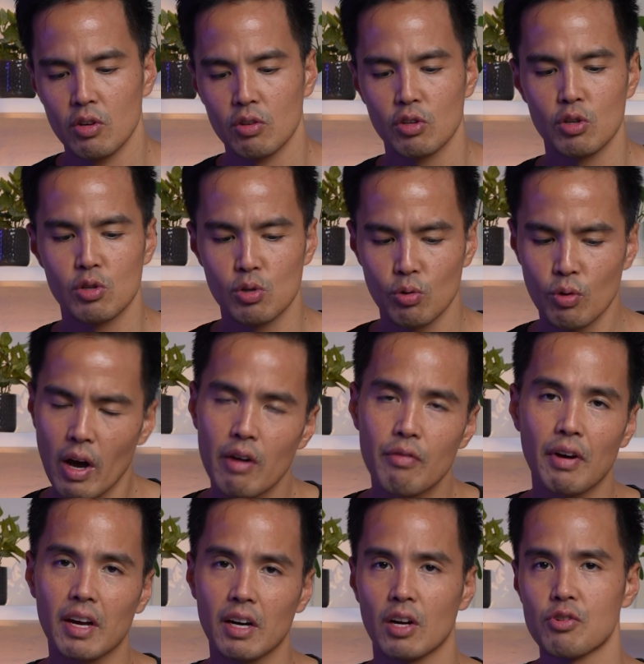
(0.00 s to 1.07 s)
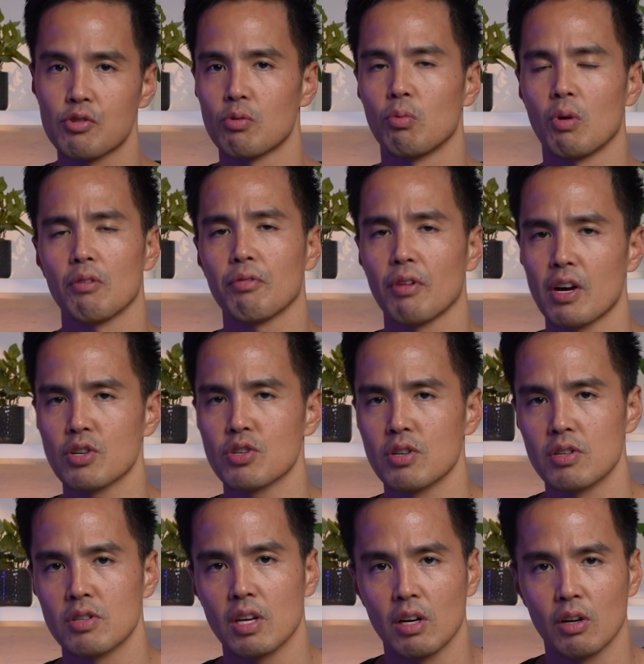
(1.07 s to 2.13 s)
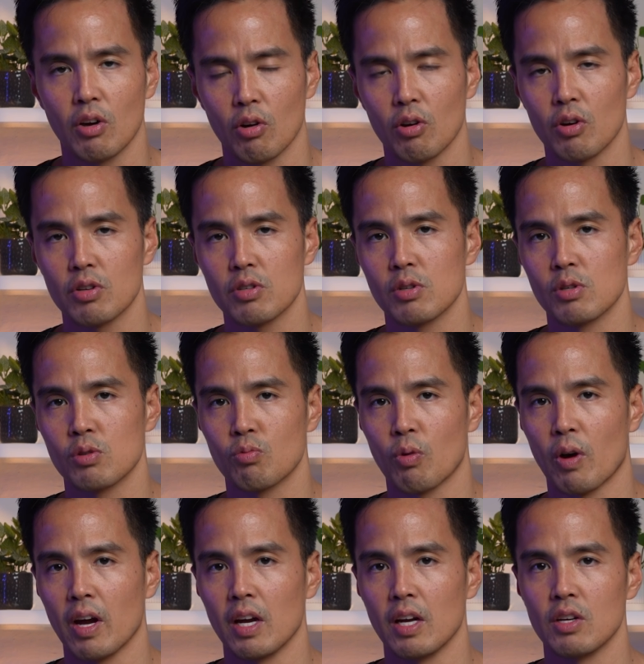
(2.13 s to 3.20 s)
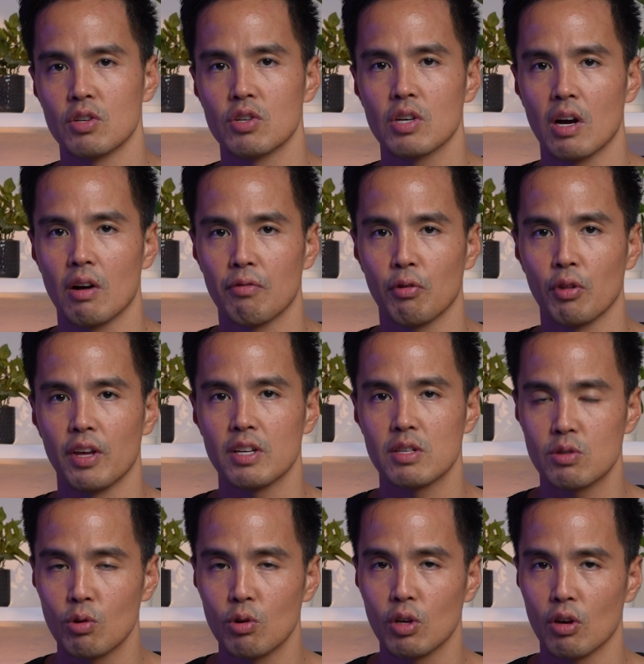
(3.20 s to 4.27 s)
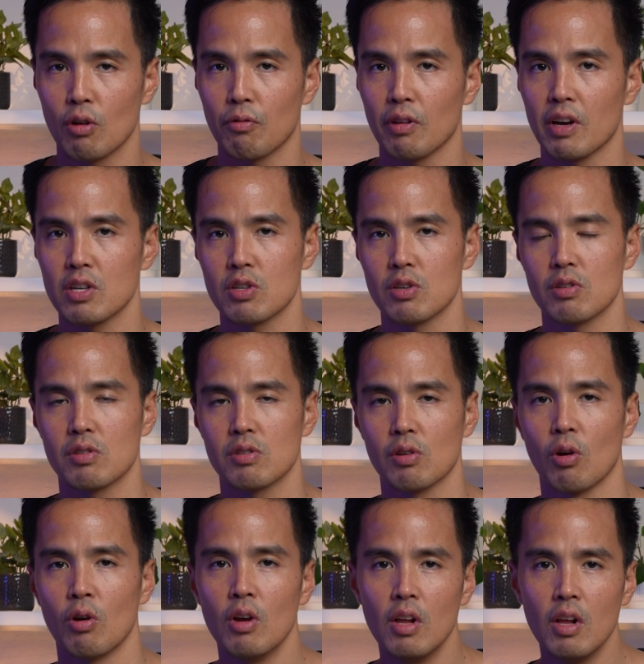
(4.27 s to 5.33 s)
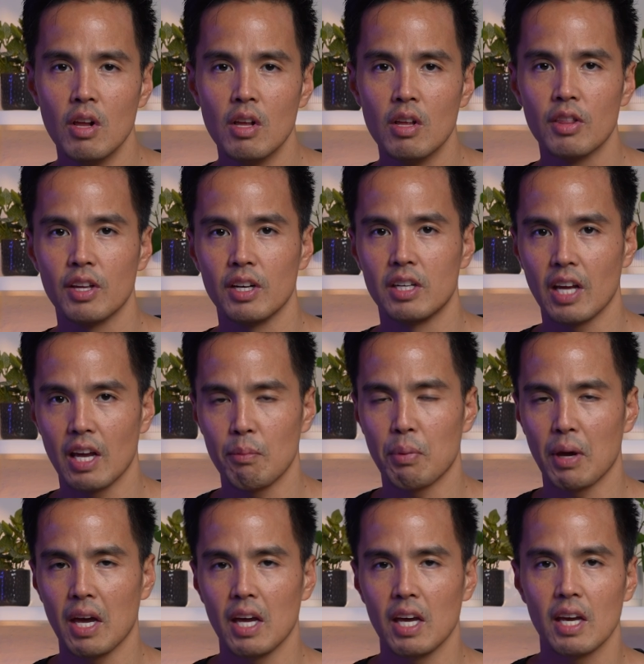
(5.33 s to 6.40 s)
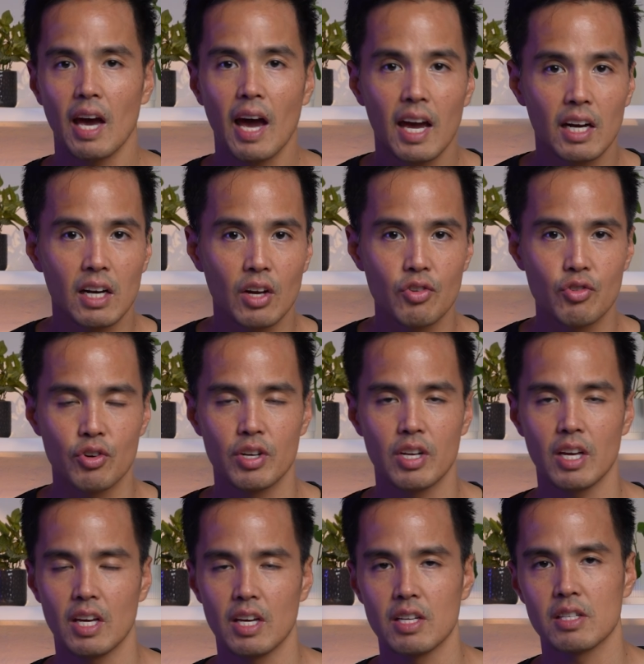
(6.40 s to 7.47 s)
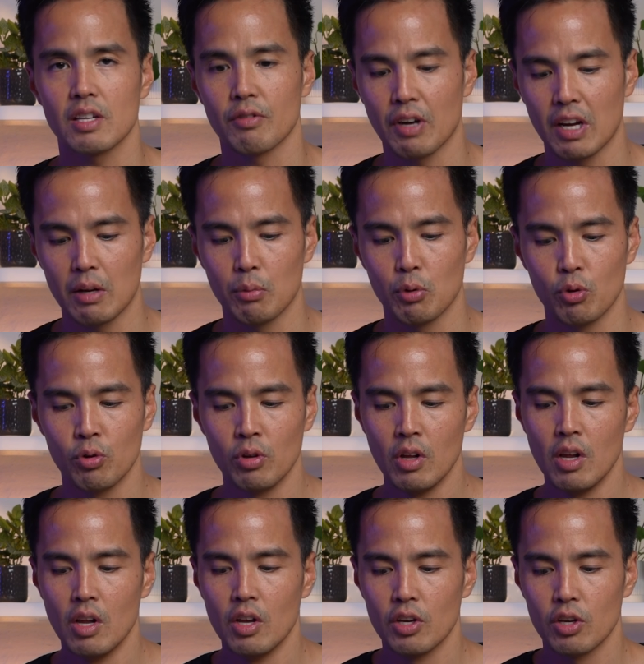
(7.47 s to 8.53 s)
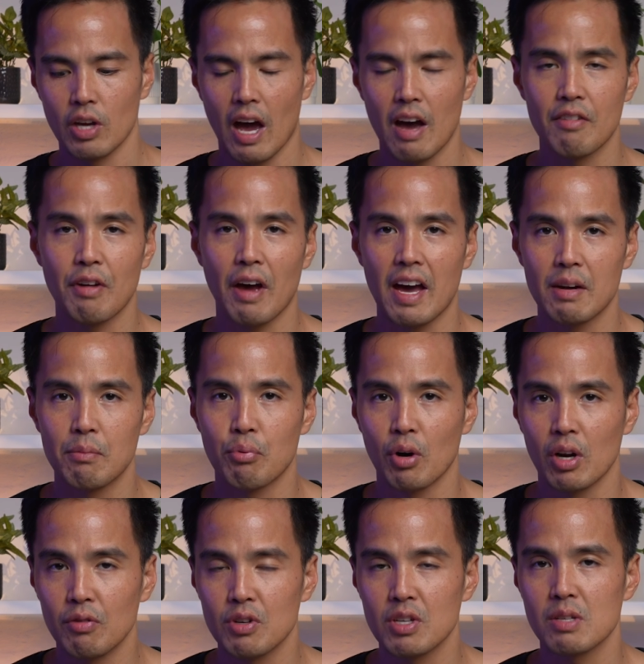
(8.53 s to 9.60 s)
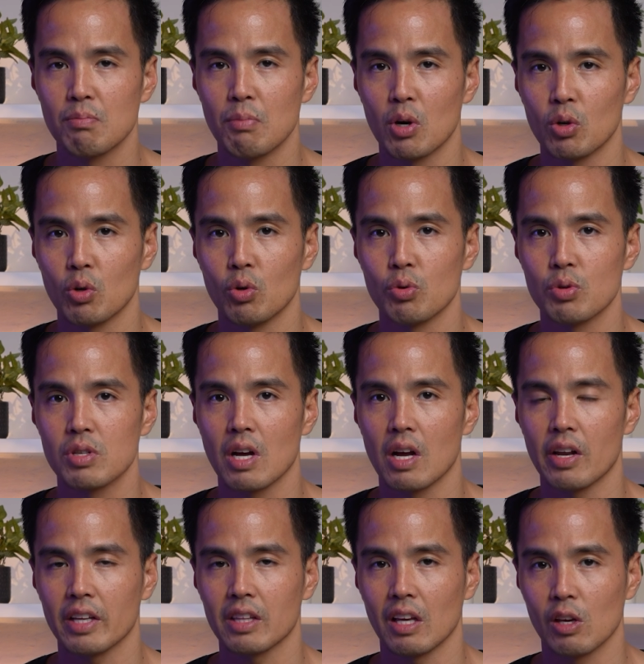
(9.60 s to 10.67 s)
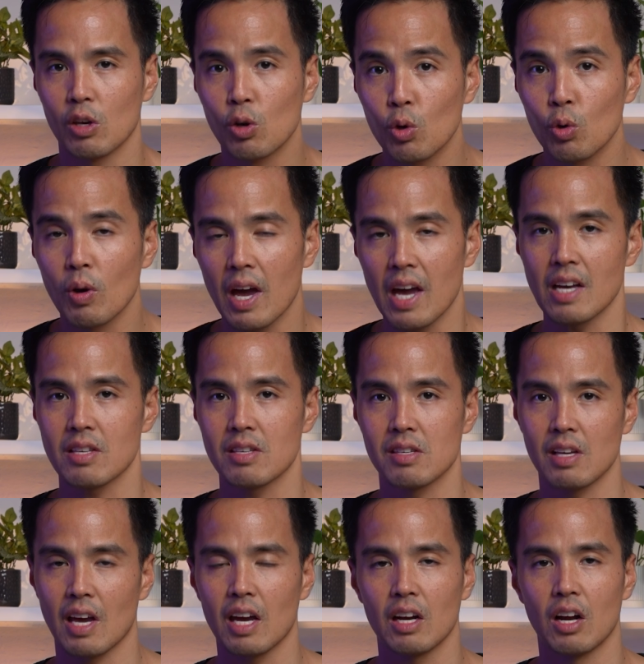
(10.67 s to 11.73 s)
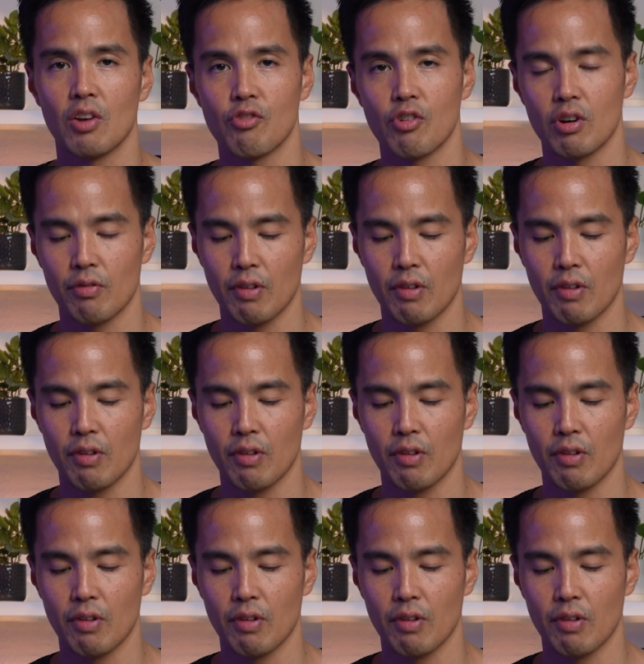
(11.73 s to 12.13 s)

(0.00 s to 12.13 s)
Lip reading: you do have 800 watt flashes in Godox's range for their studio flashes. So the DP800 is available. You have had previous models like the QS800